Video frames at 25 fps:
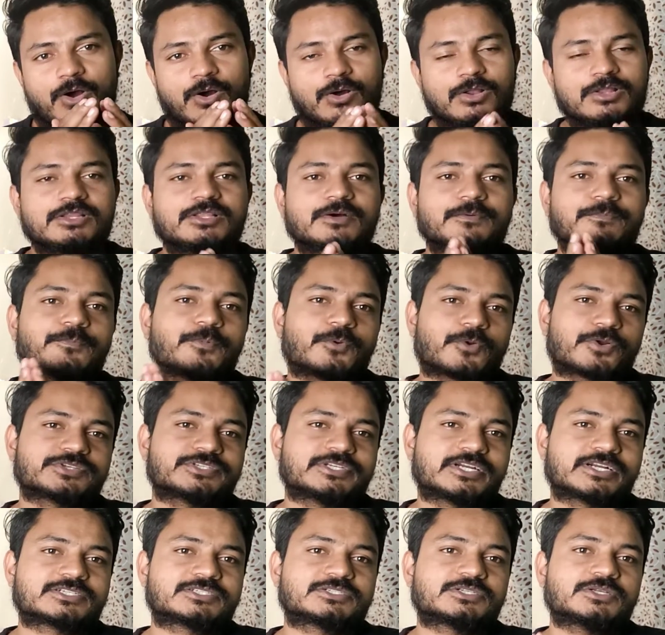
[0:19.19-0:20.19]
all the
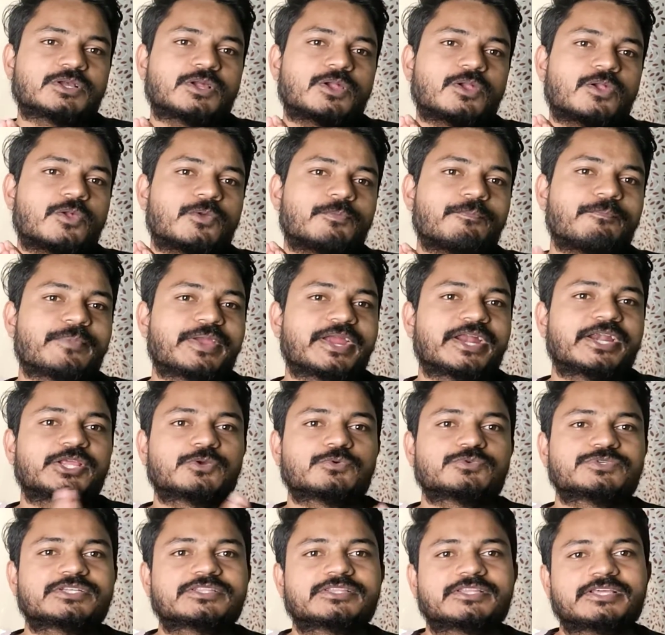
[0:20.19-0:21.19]
projects
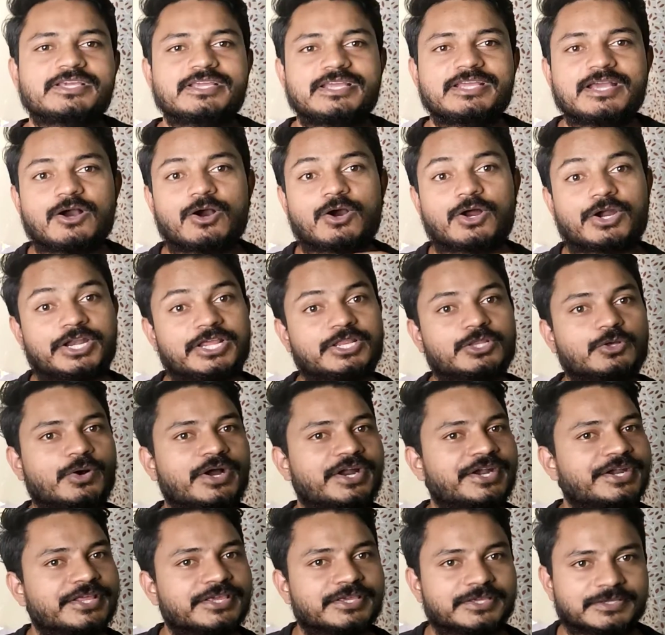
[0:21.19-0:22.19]
made using the
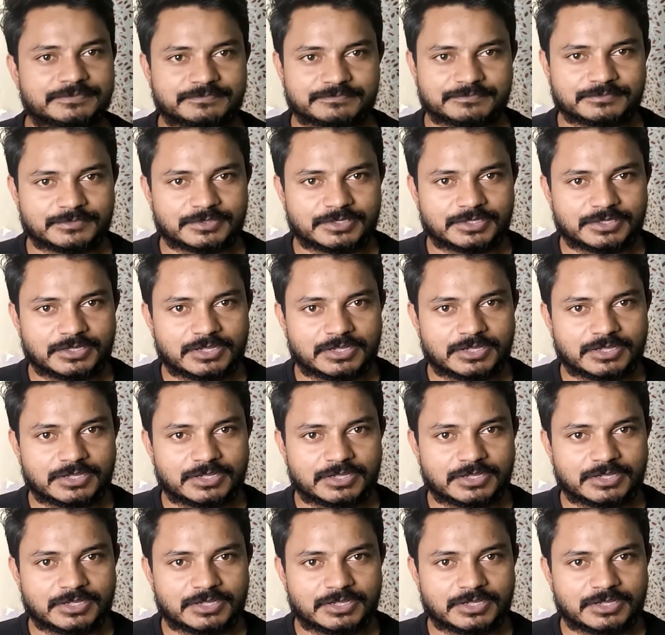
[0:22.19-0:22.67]
Arduino IDE.